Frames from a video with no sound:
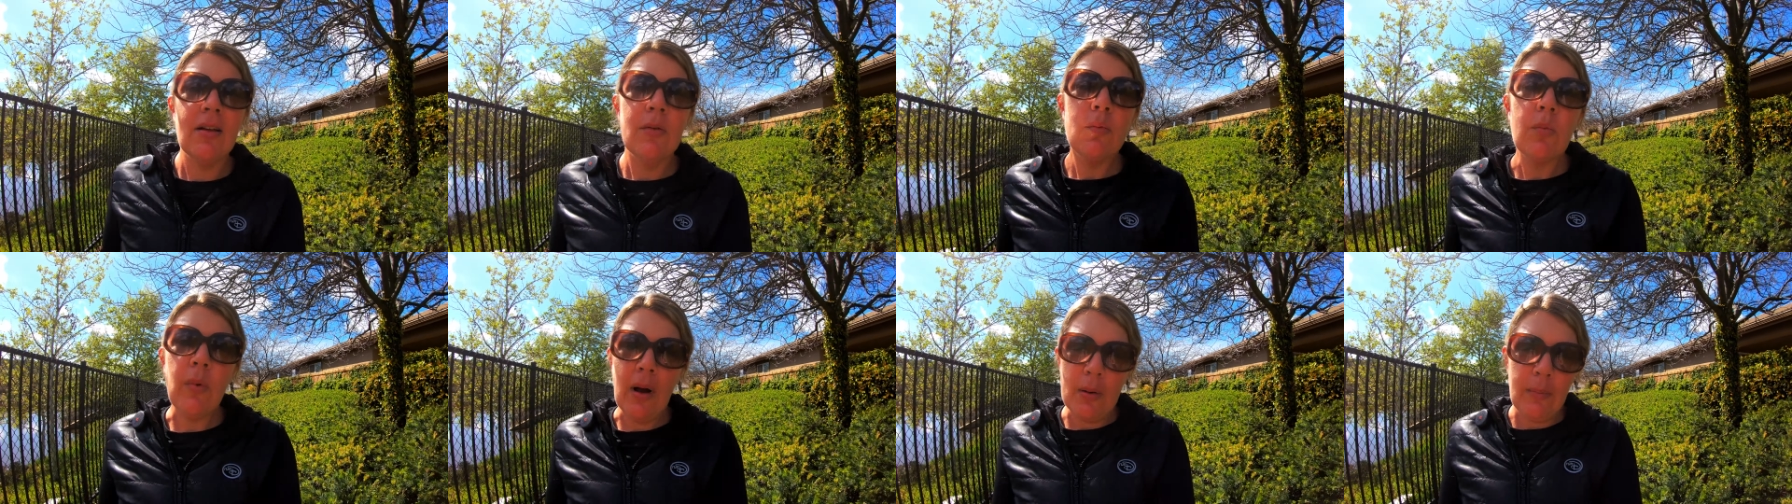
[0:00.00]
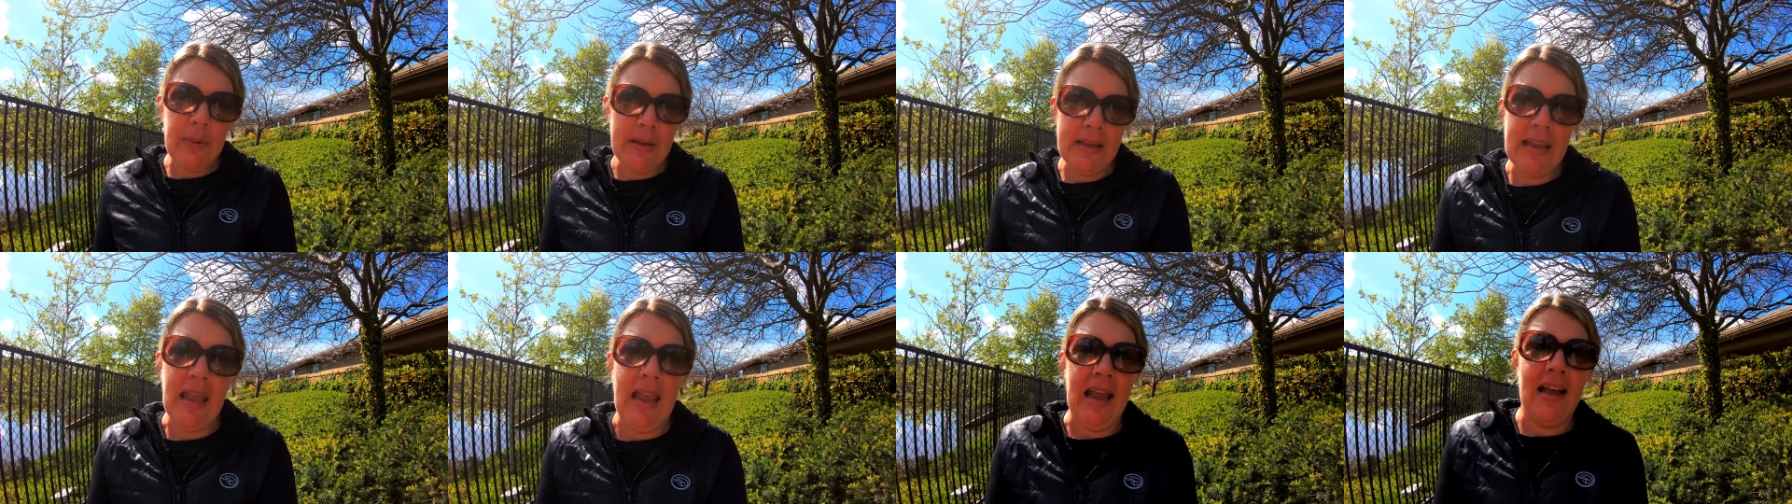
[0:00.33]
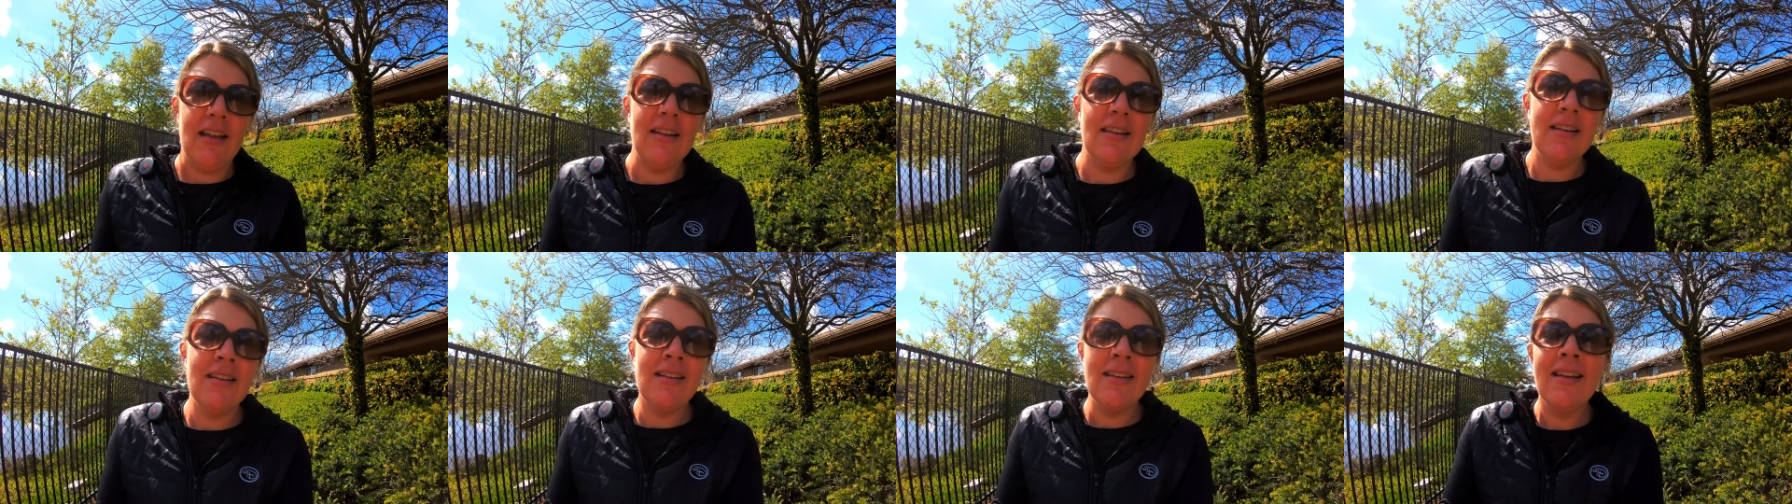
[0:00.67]
what we
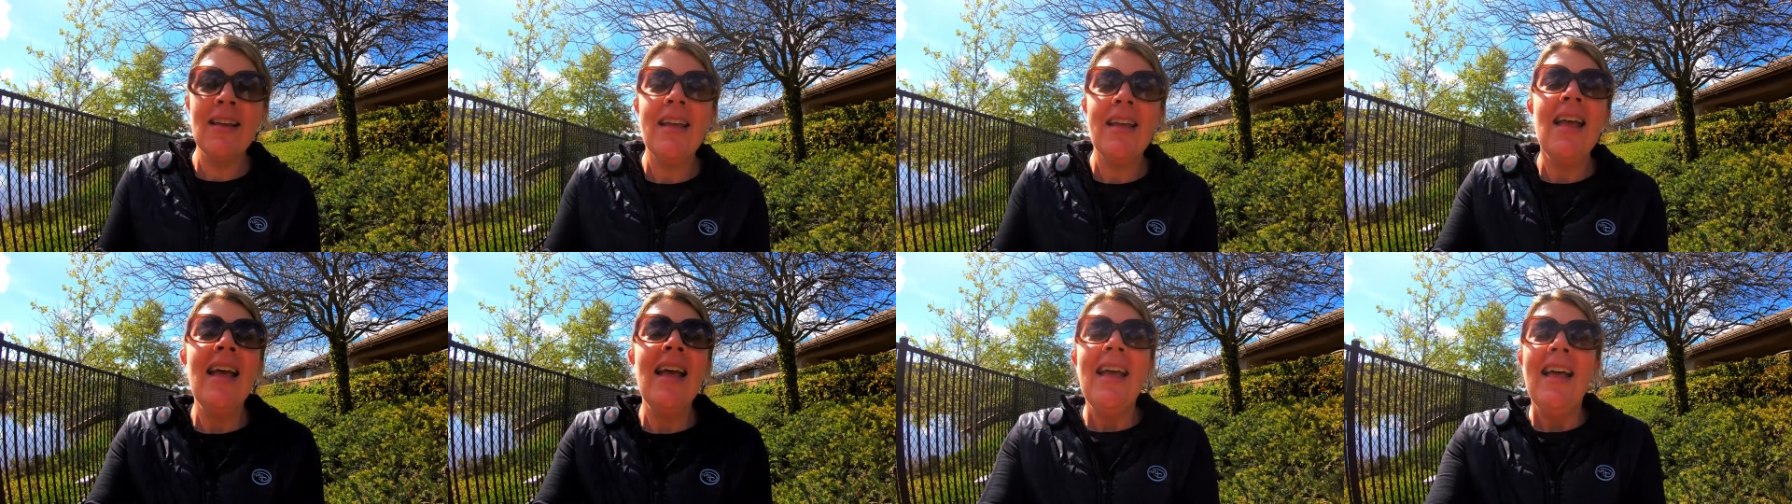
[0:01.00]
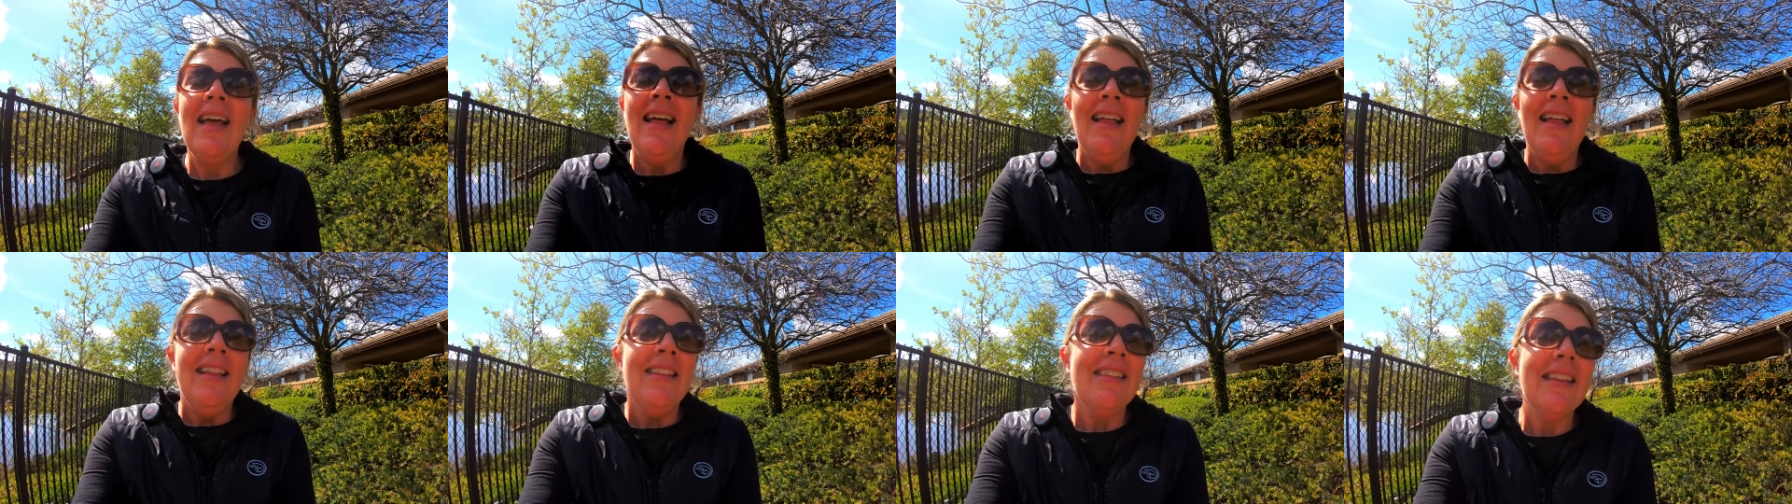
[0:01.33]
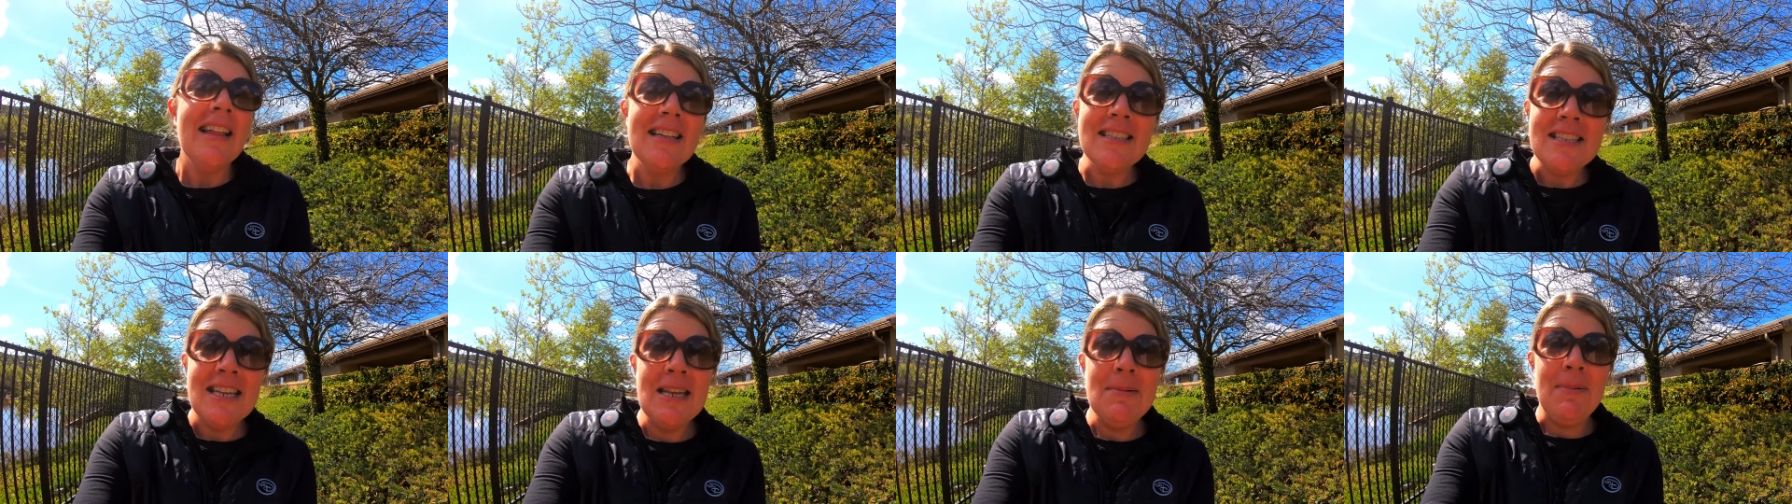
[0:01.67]
can
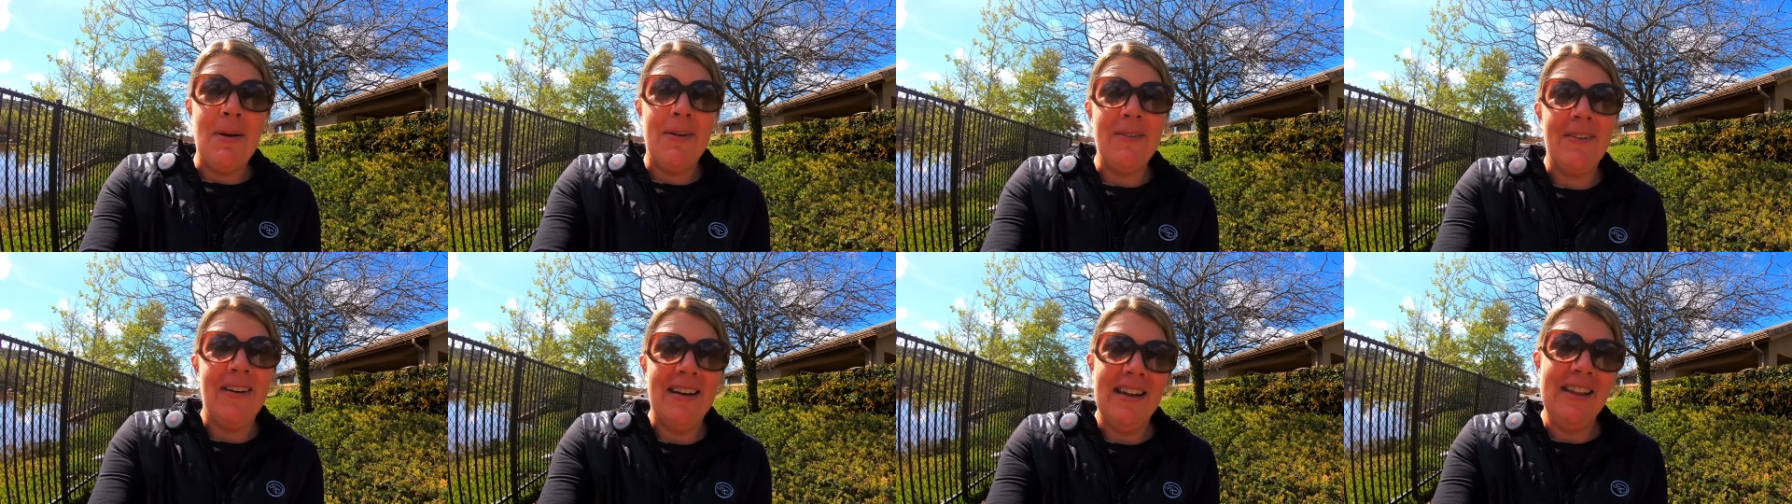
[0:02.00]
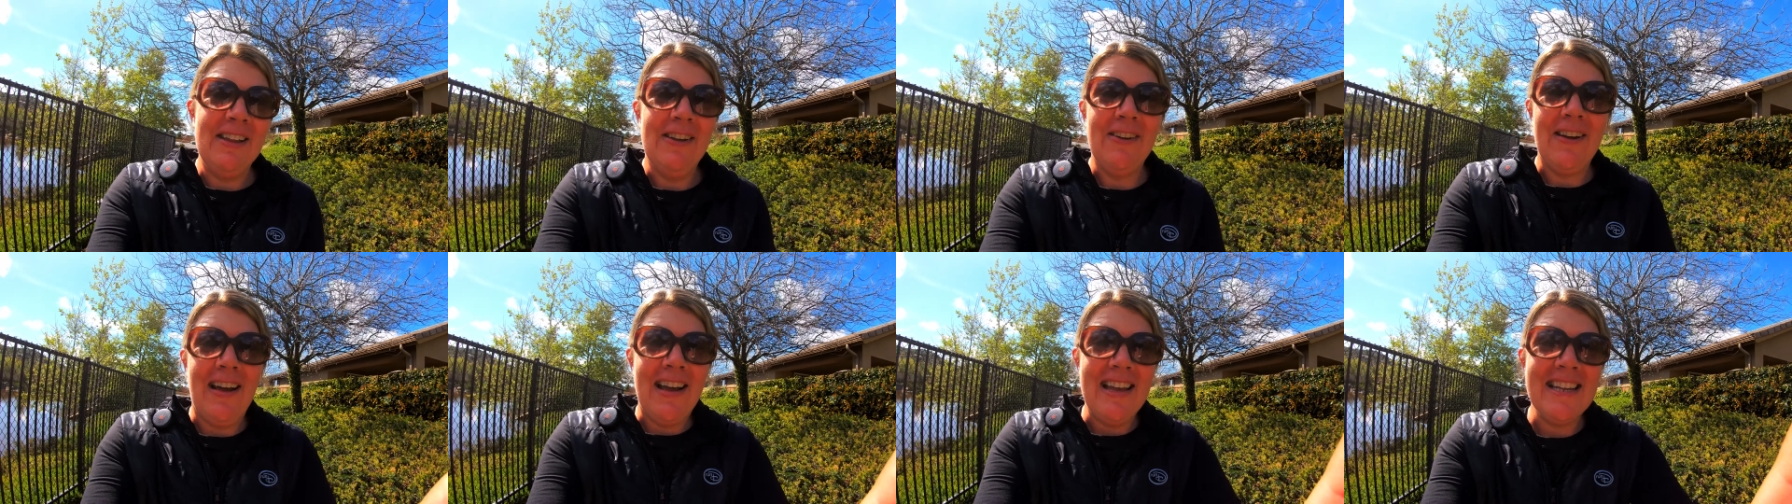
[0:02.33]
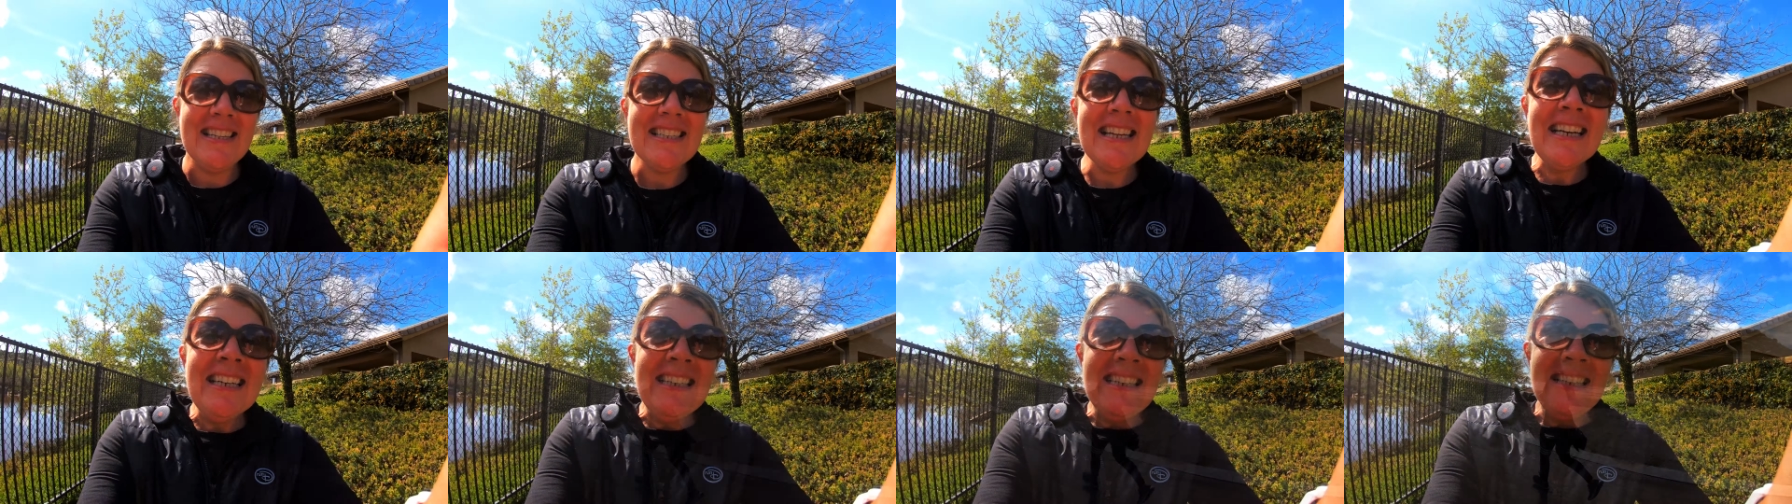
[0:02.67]
let's keep on running, you guys.